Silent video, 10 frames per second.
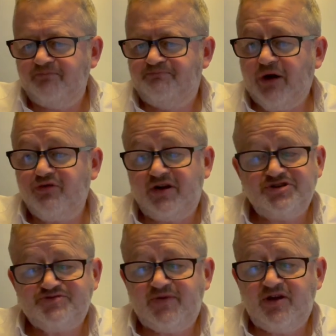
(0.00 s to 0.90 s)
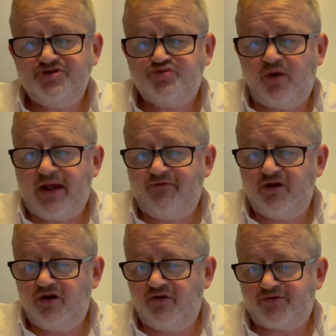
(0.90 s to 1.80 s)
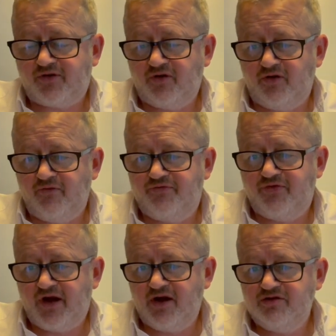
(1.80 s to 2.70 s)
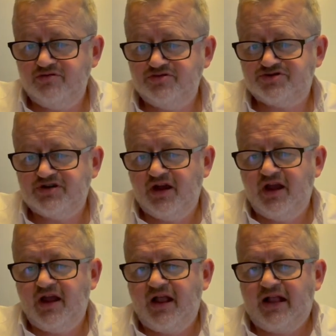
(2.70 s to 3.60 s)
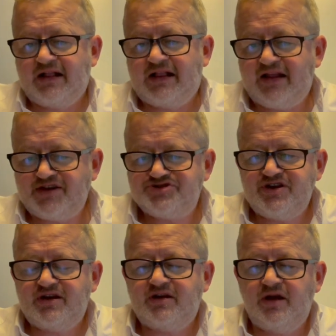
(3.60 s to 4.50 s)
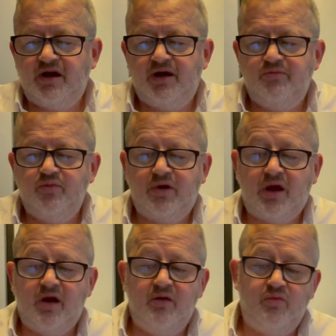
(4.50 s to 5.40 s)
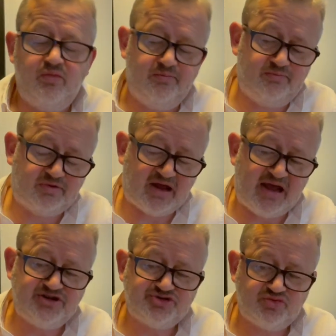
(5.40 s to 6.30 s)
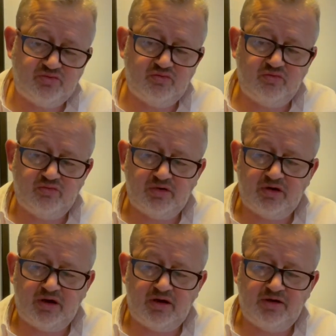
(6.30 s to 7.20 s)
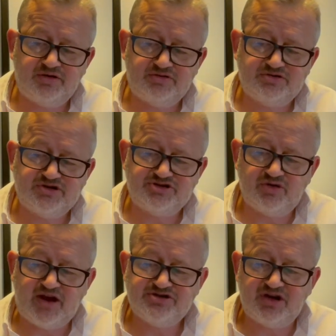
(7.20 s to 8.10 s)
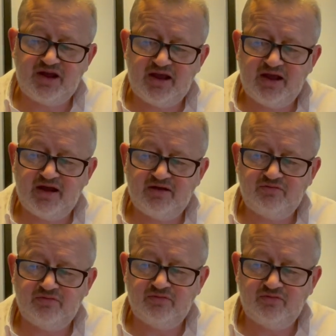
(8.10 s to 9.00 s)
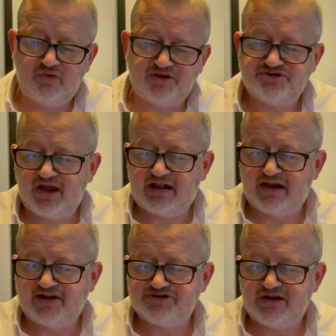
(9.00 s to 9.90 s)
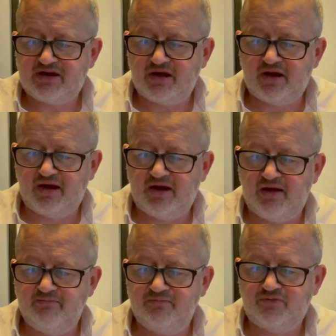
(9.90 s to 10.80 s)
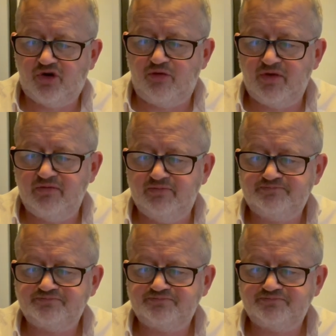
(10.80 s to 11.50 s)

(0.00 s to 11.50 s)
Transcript: Building disputes, well, we have a lot of those. Classic case situation here, well, I say classic, common.